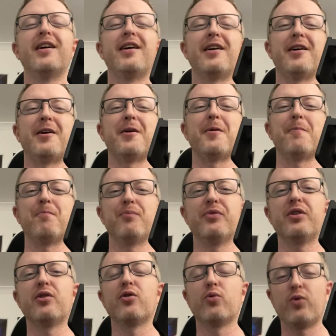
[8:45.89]

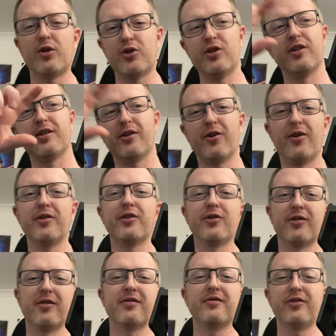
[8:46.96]
once you had got
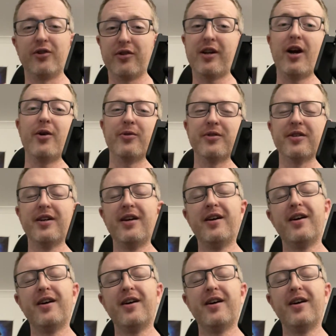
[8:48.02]
your count.